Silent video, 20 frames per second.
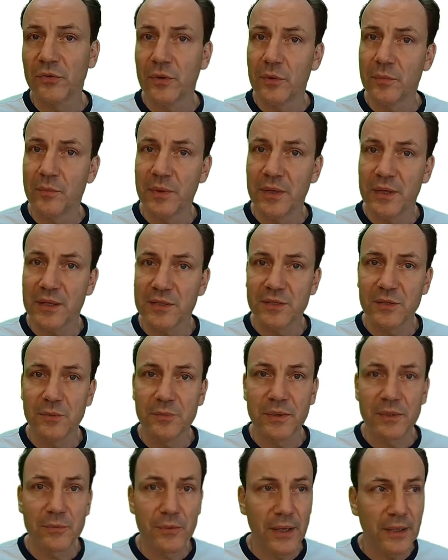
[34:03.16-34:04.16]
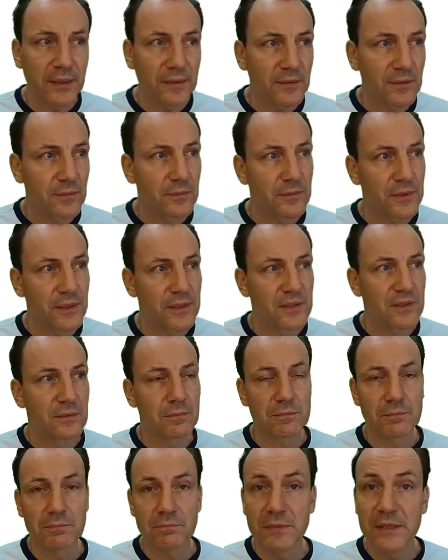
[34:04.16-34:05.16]
appears to be red, which
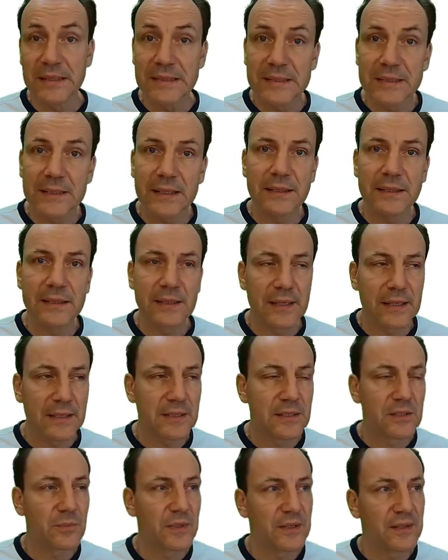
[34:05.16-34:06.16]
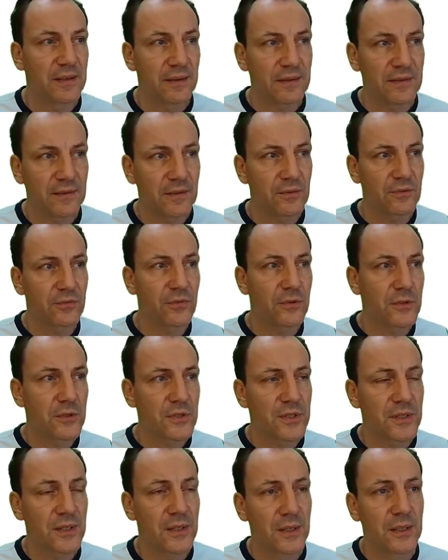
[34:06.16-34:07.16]
means that it needs to be tested
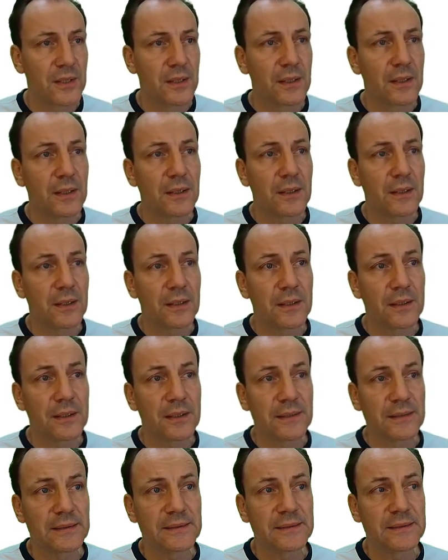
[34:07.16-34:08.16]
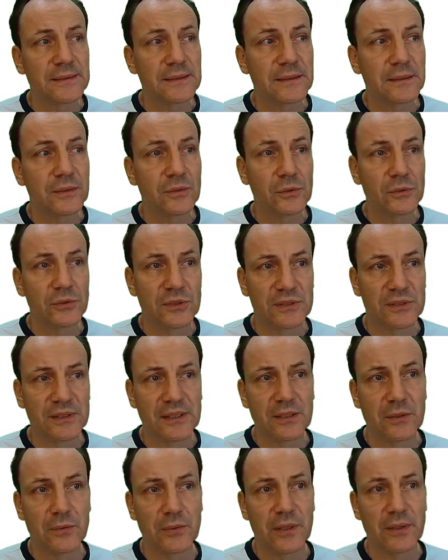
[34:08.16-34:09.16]
first, is the user
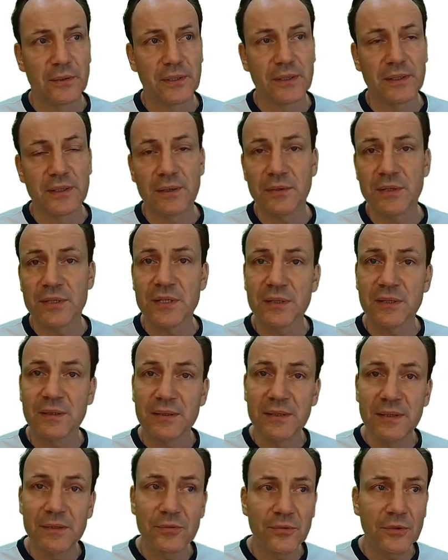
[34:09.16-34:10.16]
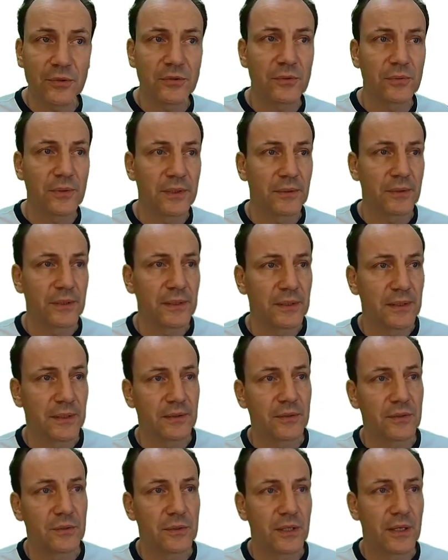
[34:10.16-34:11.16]
sync query. There is a default query
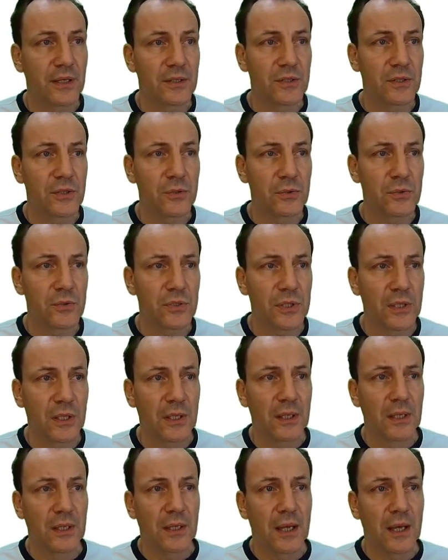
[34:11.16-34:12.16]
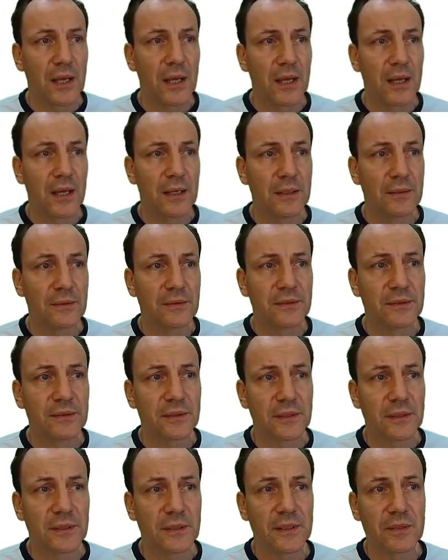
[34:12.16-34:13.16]
that you can use, and
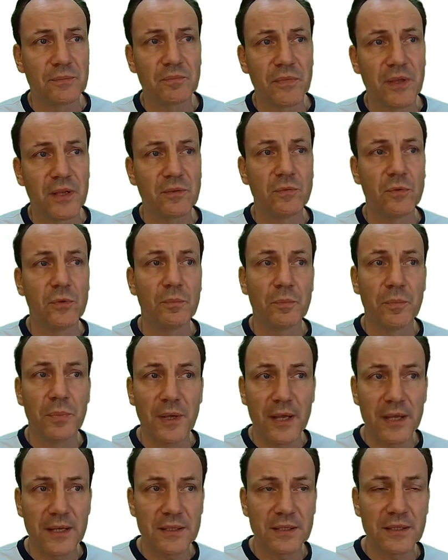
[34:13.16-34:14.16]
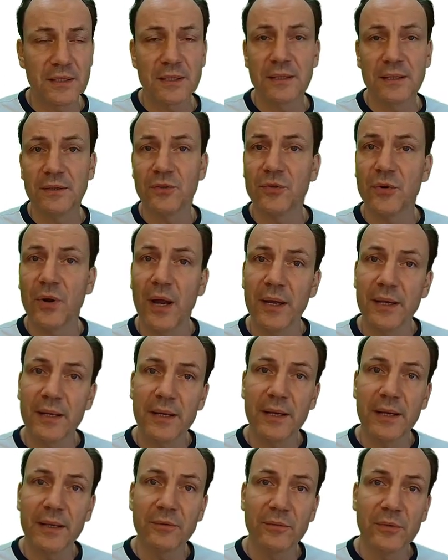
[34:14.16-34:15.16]
it would basically try
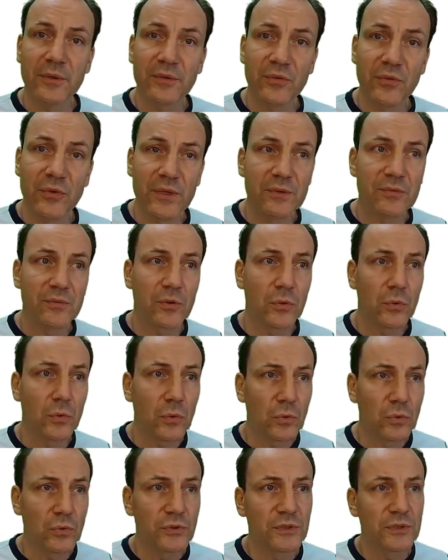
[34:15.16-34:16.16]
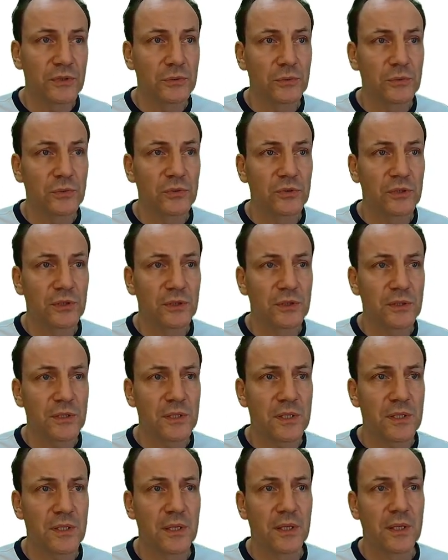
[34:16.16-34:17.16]
and retrieve all the
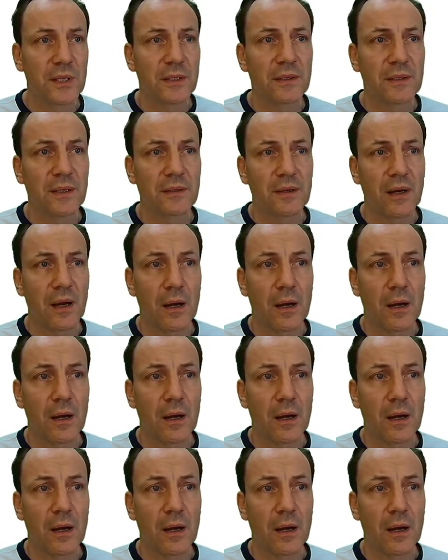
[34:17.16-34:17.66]
users that